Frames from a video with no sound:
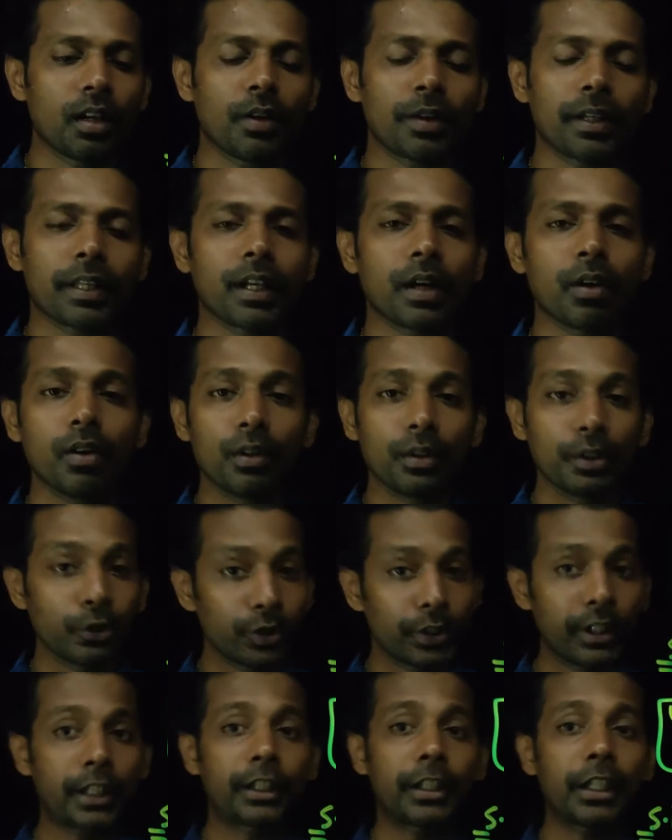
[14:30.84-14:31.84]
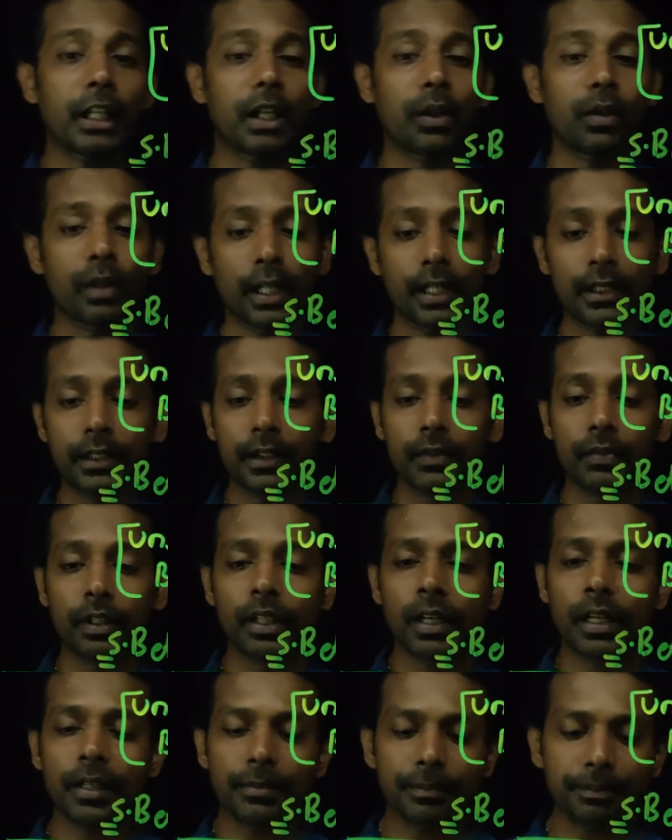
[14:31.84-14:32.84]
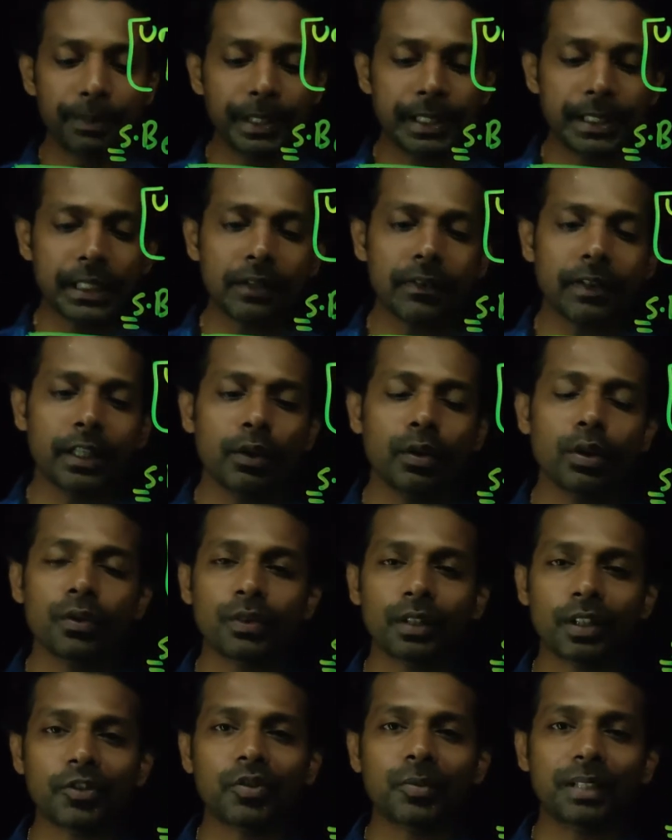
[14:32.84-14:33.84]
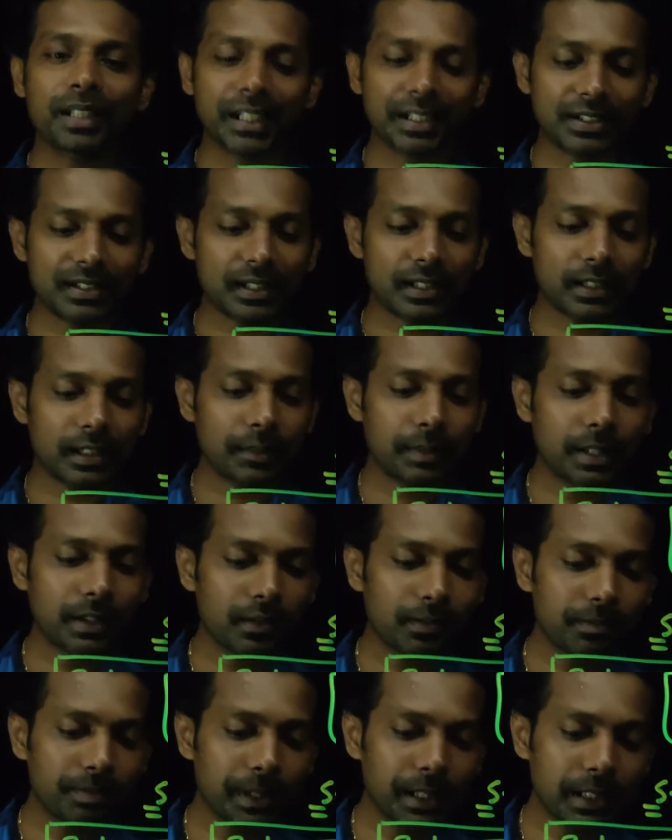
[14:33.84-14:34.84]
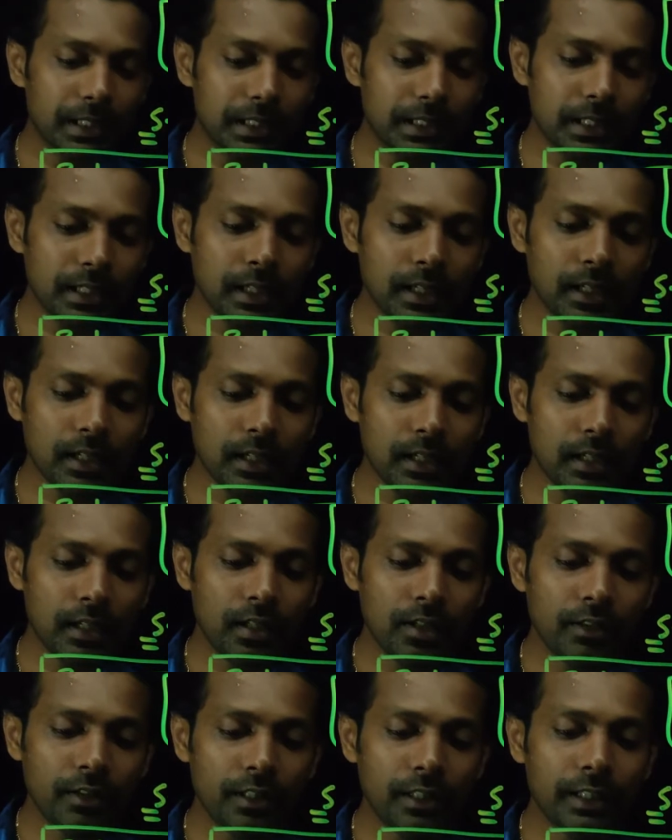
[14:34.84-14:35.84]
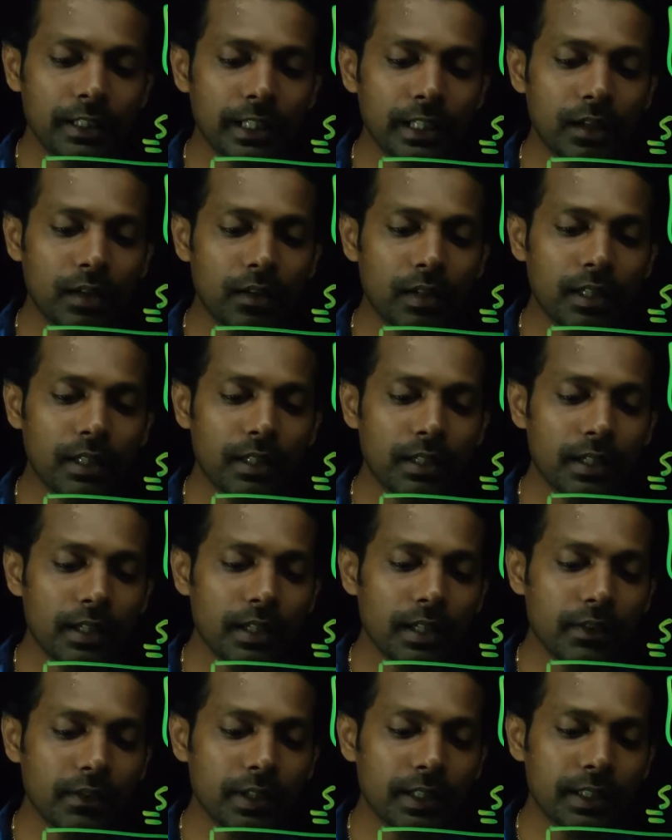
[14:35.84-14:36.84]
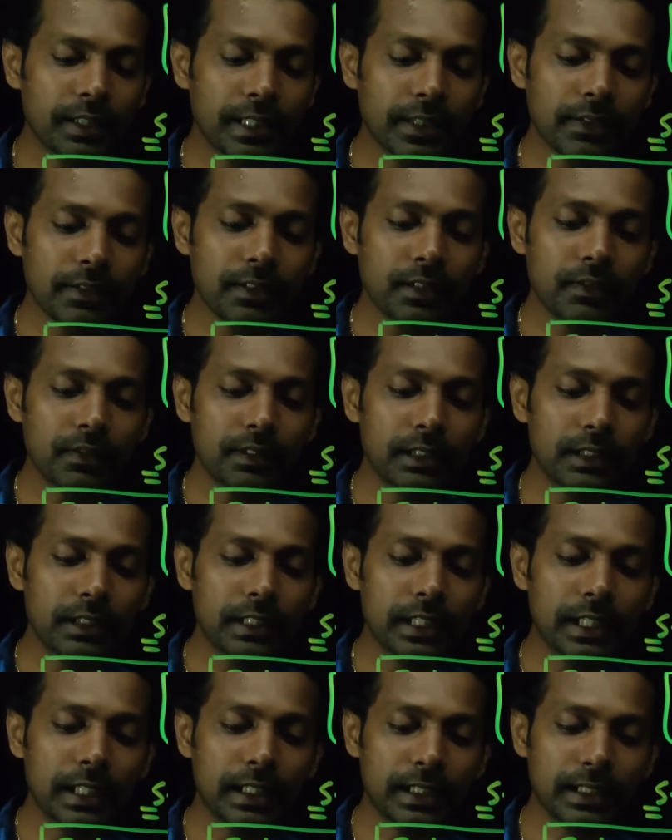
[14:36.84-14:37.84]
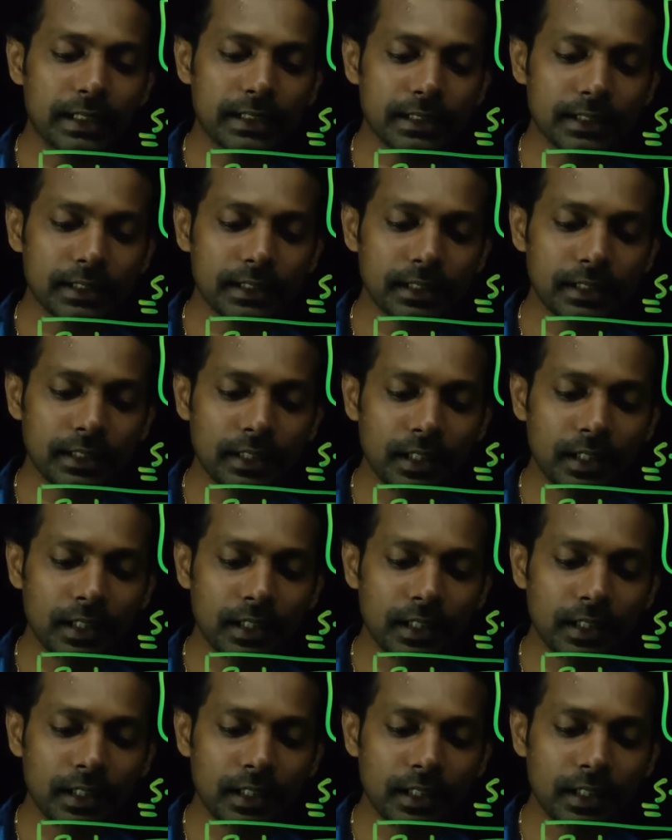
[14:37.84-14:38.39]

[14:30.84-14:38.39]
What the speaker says: Okay, now you can calculate this one, and beta value also has to be tested. That means beta will calculate and we test it with a t-test.